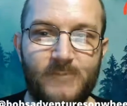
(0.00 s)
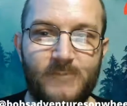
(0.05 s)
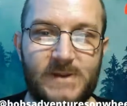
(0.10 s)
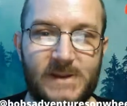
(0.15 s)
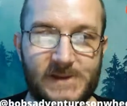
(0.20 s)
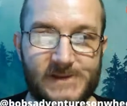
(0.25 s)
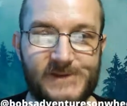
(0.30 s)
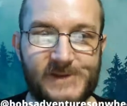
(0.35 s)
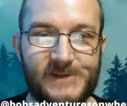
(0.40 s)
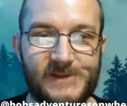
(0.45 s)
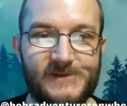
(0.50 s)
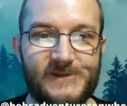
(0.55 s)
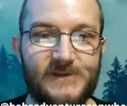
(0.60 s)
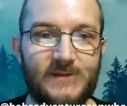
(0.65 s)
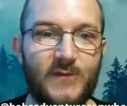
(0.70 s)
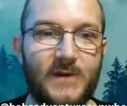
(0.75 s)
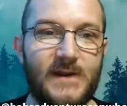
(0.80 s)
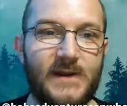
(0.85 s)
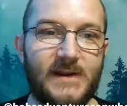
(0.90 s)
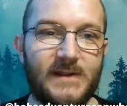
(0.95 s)
because the
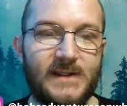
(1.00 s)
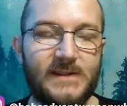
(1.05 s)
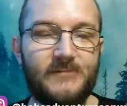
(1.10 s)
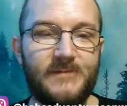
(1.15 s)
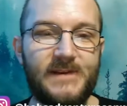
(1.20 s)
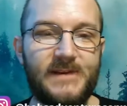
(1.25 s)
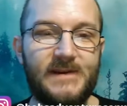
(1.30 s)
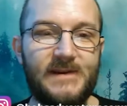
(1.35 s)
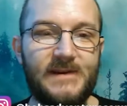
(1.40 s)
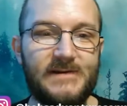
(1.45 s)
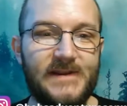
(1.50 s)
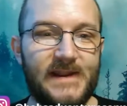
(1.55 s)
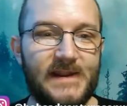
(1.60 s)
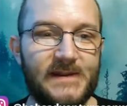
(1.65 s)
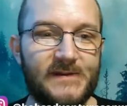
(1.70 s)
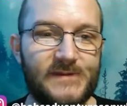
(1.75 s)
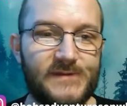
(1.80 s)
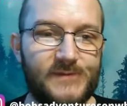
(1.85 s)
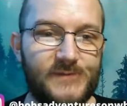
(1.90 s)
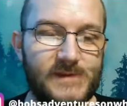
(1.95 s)
easiest way to get me an
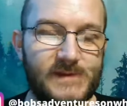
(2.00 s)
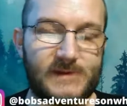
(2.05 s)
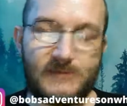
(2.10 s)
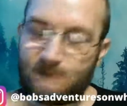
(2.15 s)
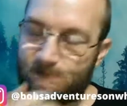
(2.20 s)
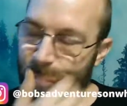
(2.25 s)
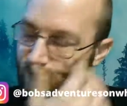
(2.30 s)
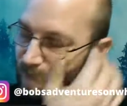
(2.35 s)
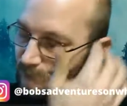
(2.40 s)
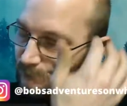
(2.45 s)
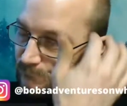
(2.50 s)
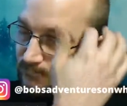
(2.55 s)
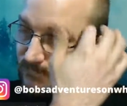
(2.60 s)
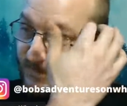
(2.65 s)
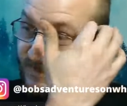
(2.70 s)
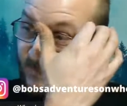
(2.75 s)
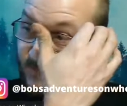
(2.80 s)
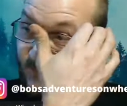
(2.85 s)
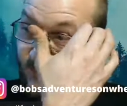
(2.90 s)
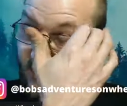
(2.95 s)
announcement,
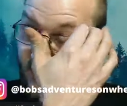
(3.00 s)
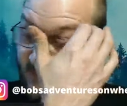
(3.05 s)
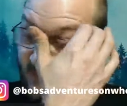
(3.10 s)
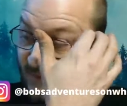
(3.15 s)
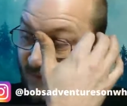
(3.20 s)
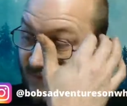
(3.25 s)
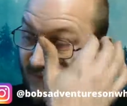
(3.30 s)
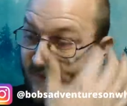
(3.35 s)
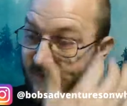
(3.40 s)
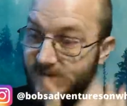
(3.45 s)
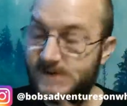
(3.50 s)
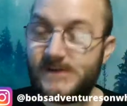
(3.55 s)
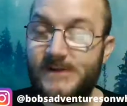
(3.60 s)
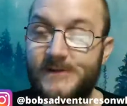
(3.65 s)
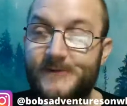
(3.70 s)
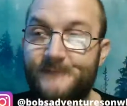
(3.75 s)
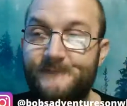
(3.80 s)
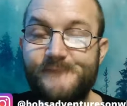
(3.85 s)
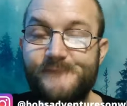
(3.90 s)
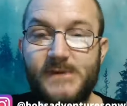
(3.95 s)

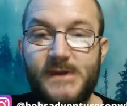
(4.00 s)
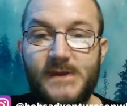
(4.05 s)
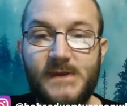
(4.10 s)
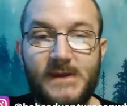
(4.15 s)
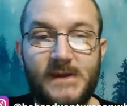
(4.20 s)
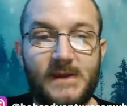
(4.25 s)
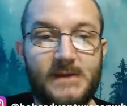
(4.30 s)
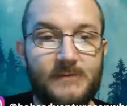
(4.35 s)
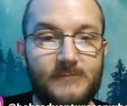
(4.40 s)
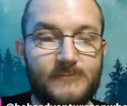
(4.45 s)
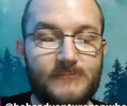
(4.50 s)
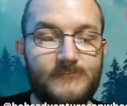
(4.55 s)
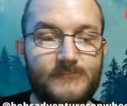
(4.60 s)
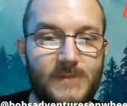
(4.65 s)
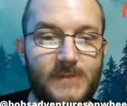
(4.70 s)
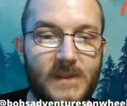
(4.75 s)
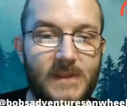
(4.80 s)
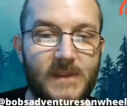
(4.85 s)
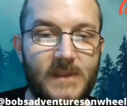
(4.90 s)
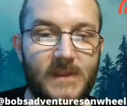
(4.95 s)
especially,
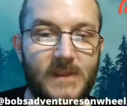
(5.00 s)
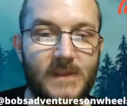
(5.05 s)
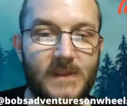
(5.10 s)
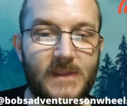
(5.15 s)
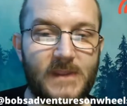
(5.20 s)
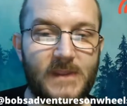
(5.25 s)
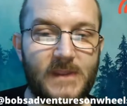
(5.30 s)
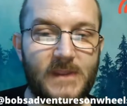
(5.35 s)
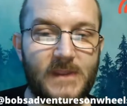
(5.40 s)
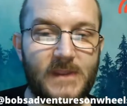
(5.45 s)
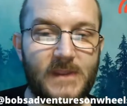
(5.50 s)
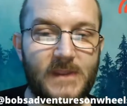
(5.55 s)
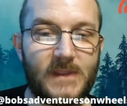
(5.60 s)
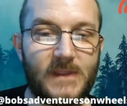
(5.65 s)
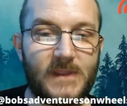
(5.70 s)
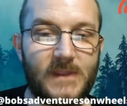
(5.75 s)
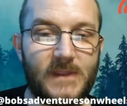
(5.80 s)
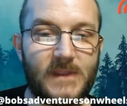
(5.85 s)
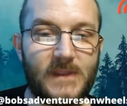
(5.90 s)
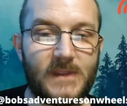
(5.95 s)
you can
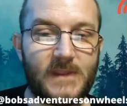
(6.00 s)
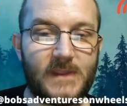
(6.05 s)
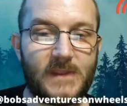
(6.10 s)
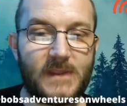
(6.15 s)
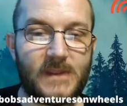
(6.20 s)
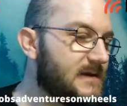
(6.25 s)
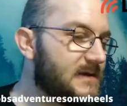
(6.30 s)
email me.